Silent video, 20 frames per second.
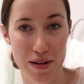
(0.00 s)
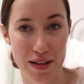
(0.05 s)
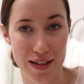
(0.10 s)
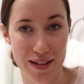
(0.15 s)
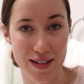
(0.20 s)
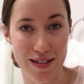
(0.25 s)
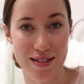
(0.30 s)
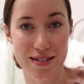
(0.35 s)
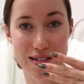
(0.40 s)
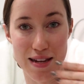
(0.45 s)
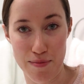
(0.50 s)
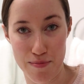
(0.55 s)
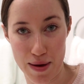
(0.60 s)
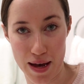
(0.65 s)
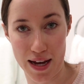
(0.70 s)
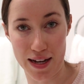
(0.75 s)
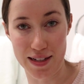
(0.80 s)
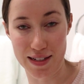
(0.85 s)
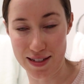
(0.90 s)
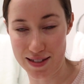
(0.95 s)
I like to step
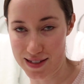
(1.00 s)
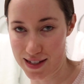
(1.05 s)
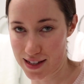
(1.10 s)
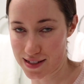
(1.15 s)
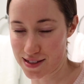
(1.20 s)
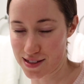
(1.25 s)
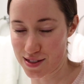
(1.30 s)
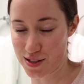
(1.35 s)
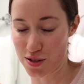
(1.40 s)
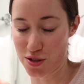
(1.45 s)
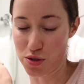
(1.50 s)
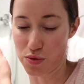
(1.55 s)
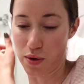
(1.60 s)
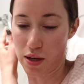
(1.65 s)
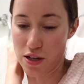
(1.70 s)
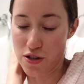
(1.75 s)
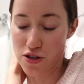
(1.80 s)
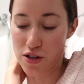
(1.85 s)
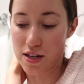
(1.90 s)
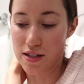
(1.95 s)
back and assess the
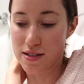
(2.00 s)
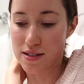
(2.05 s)
situation.